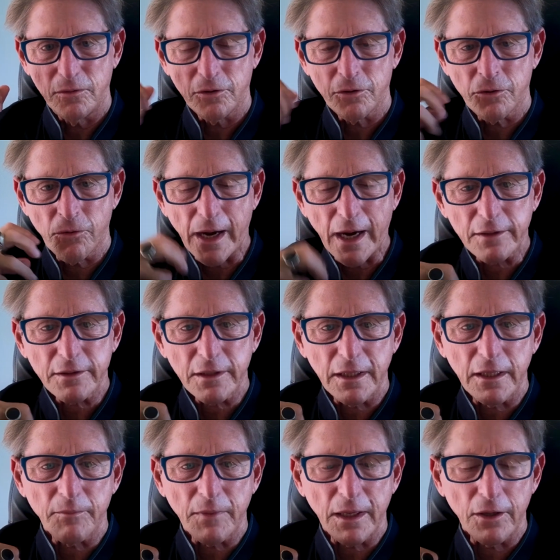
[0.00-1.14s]
Grounded in
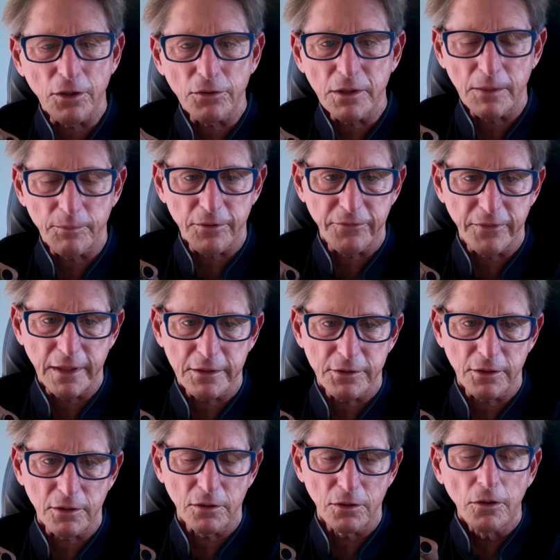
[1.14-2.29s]
my own
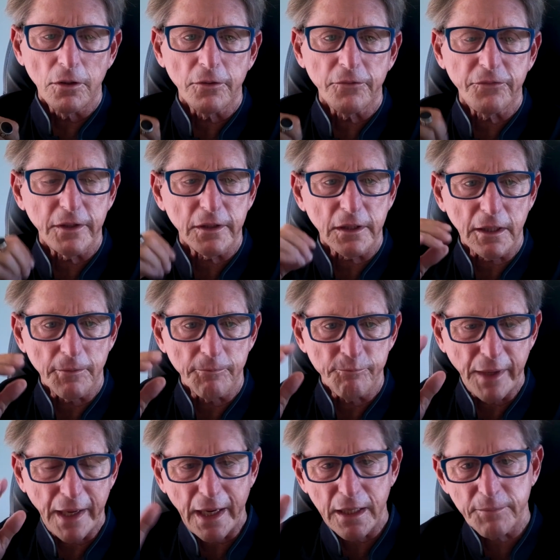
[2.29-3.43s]
imperfection, feeling
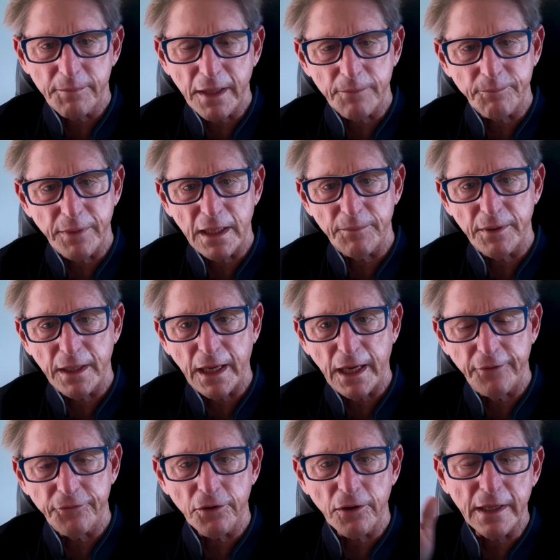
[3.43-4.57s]
bad about bad
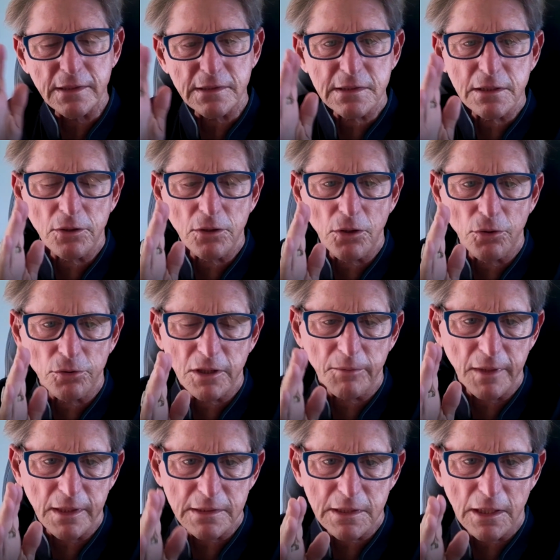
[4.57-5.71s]
behavior and still holding
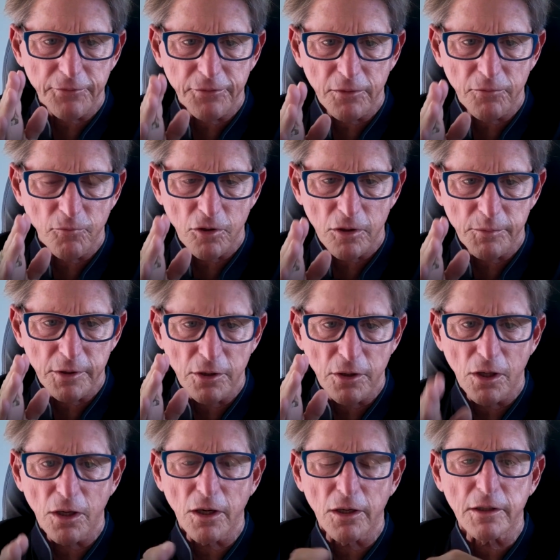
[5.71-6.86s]
myself in warm
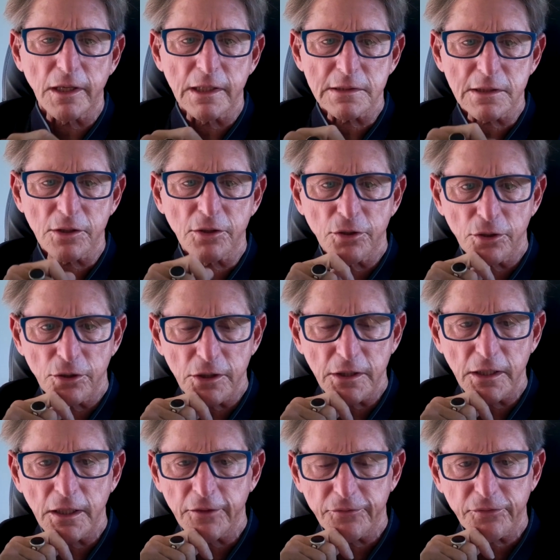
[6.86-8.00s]
regard as a good
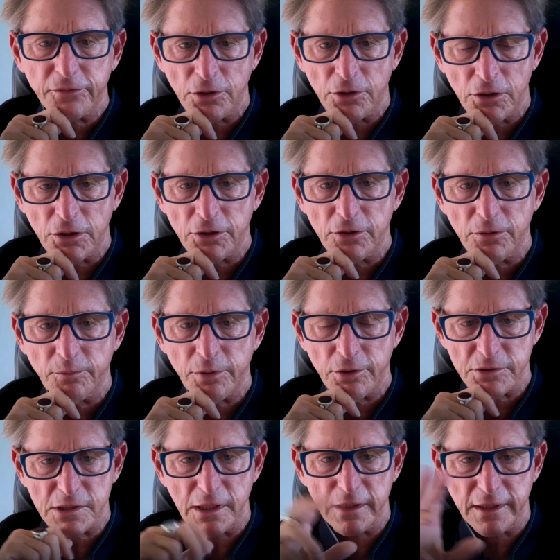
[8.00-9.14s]
if flawed
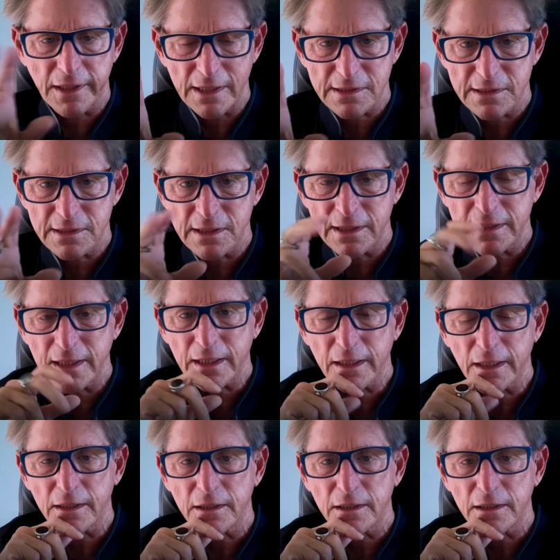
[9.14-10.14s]
person. That's the ticket.